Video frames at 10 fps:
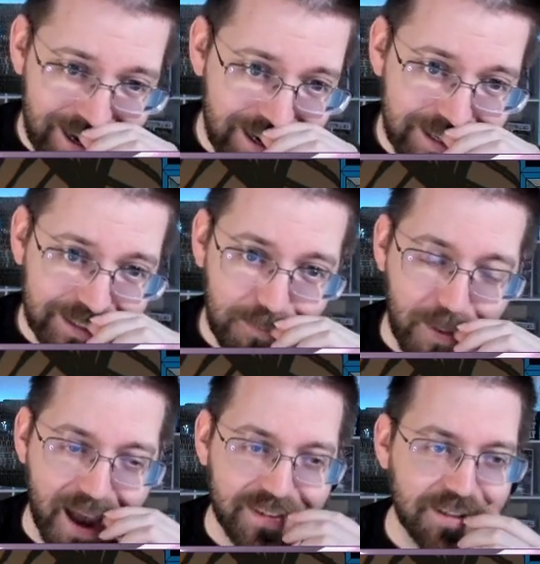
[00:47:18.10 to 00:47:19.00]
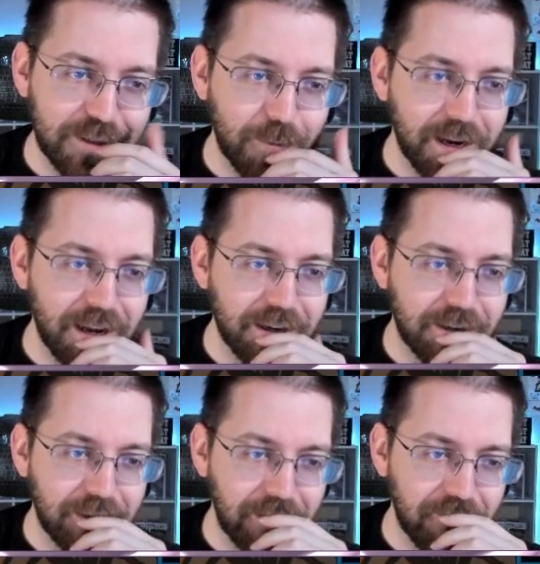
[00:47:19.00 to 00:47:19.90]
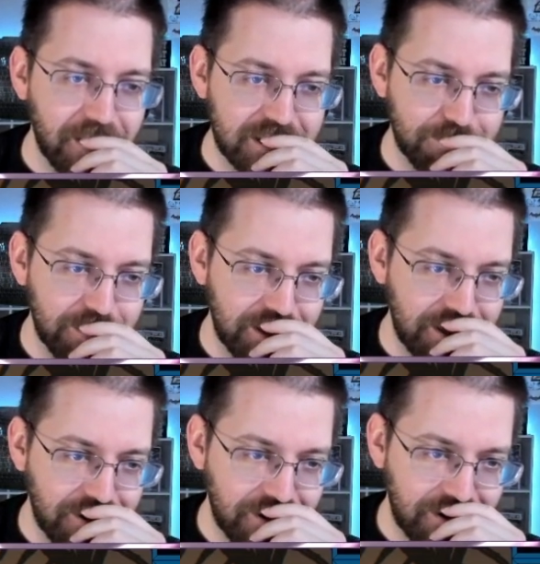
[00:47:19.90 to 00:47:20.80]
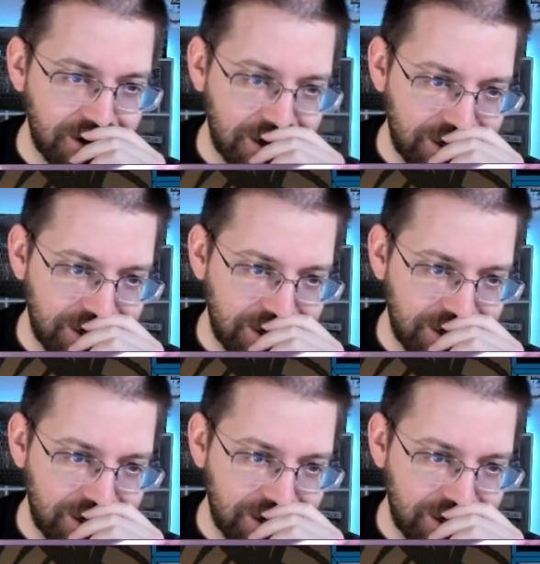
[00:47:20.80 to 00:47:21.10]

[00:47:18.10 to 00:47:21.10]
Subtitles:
Is the passageway a good investment here?